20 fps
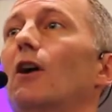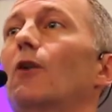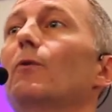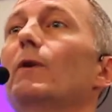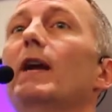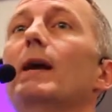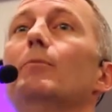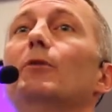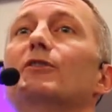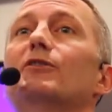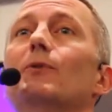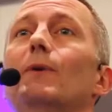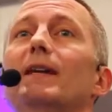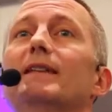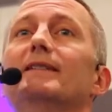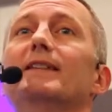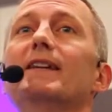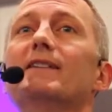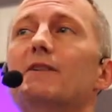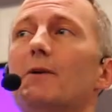are we able to
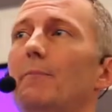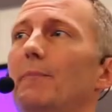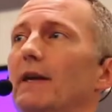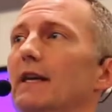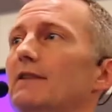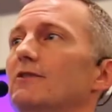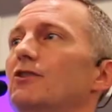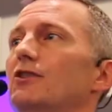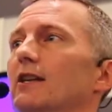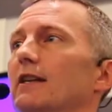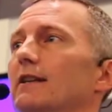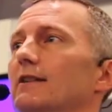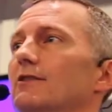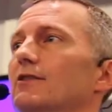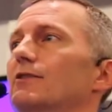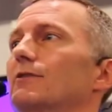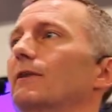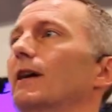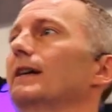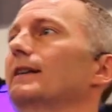anticipate
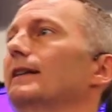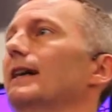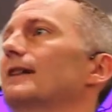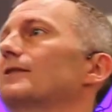change, right?